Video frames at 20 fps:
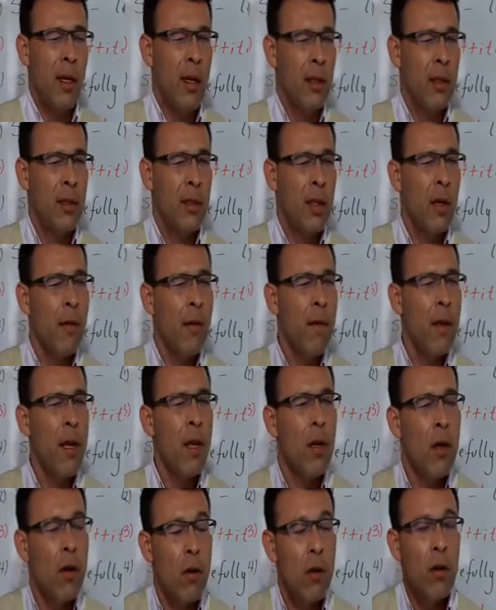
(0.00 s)

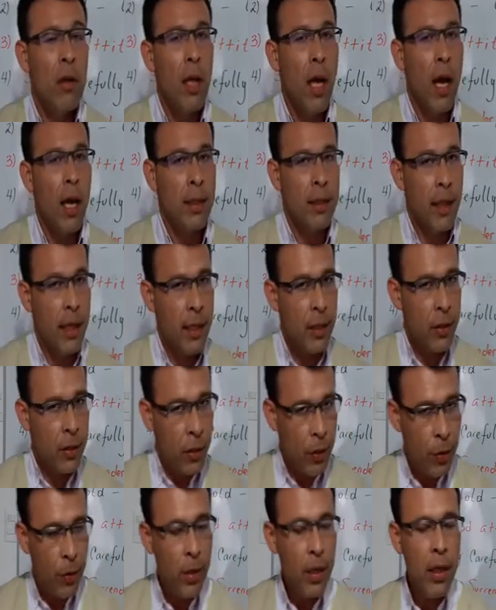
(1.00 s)
something good as a
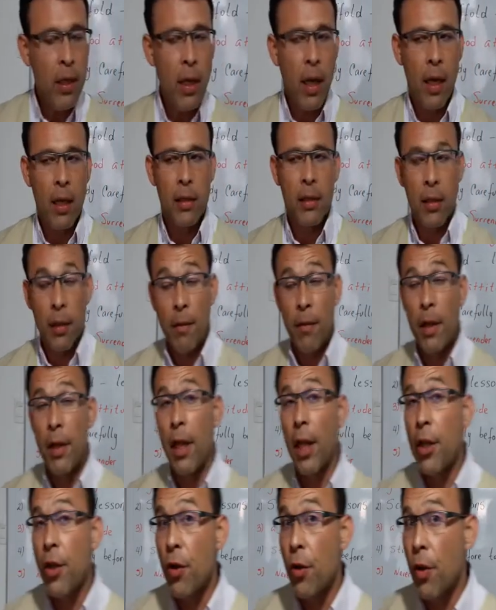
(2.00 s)
student, something
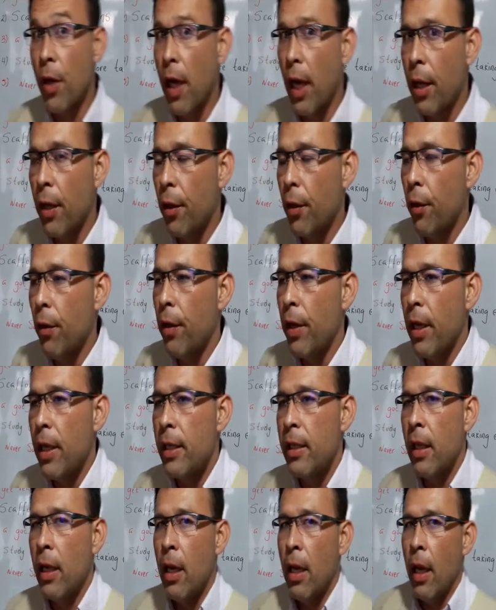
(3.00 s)
that you can do
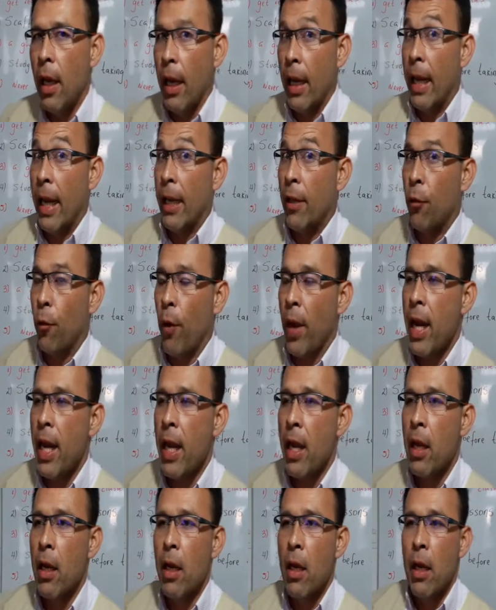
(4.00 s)
is get
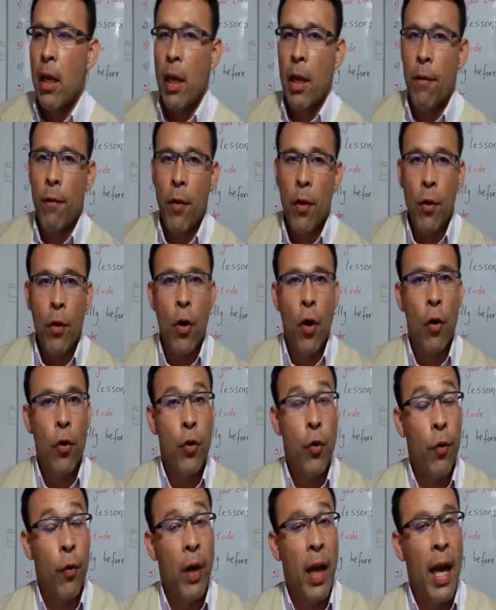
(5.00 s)
ready. If you
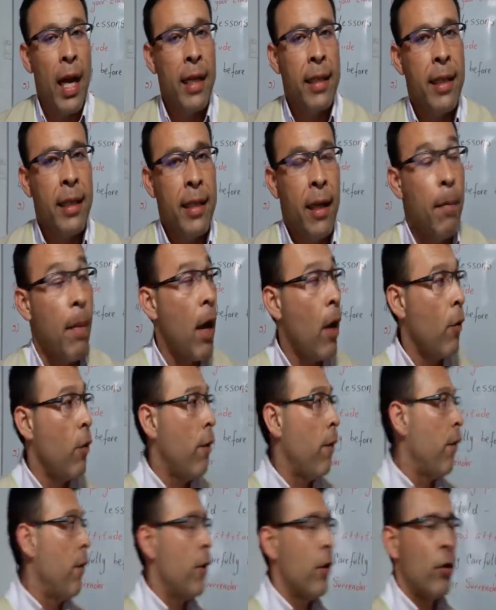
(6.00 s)
know your class is about
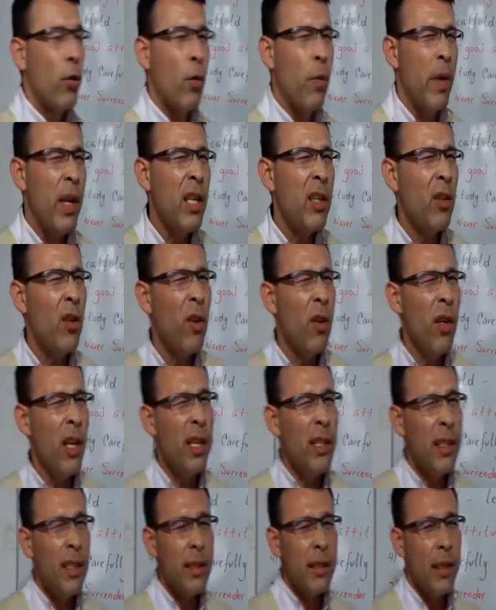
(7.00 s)
the verb to be, so
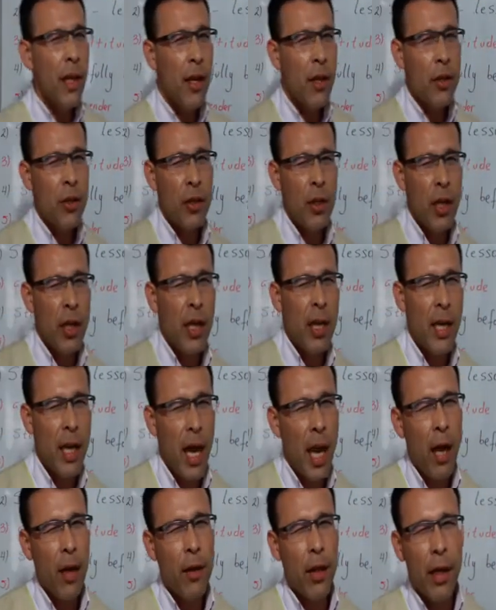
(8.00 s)
let's start checking
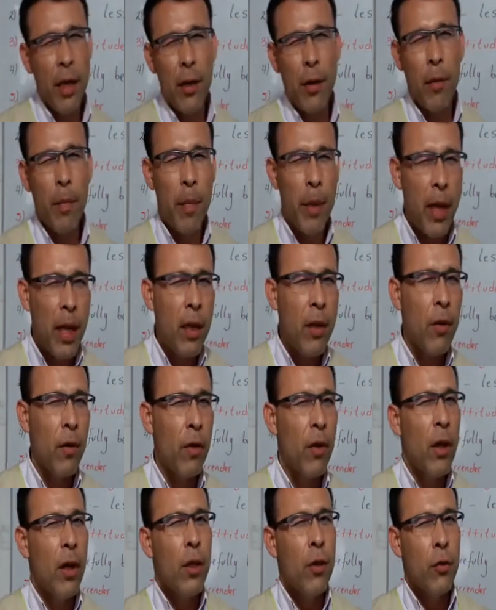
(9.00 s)
out a little bit
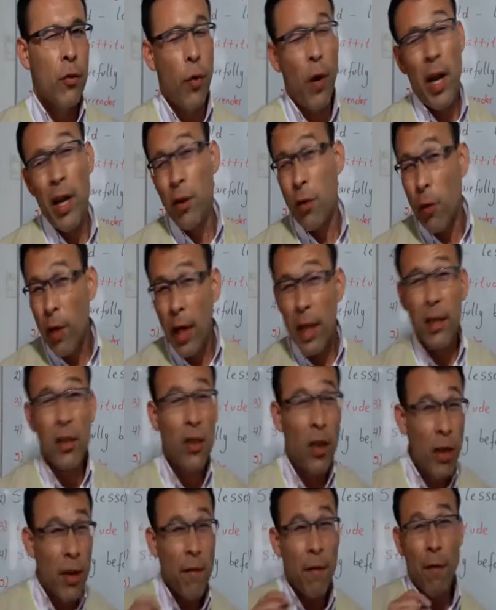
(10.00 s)
or try to get
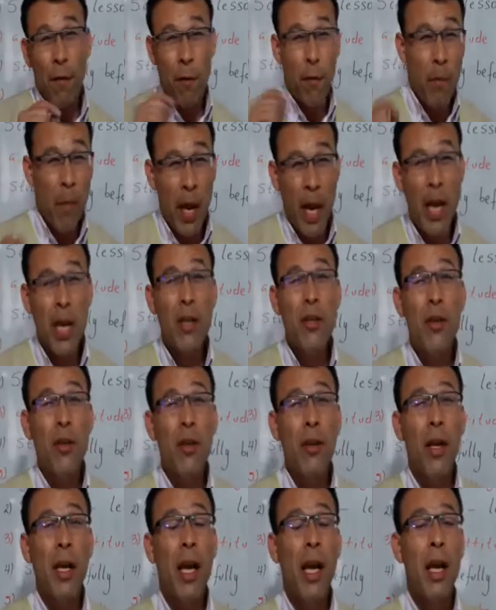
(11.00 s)
some
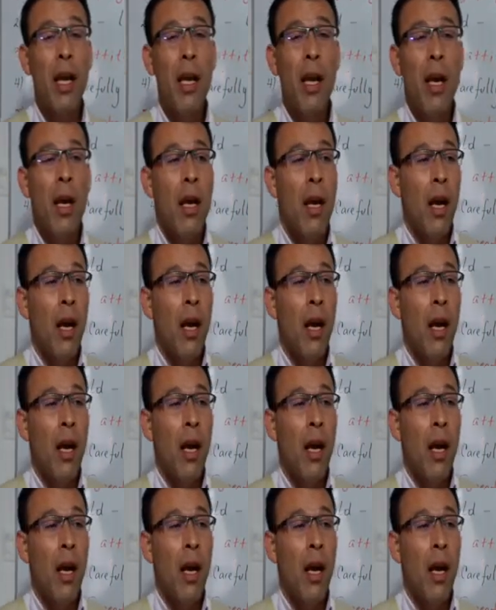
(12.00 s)
information, okay?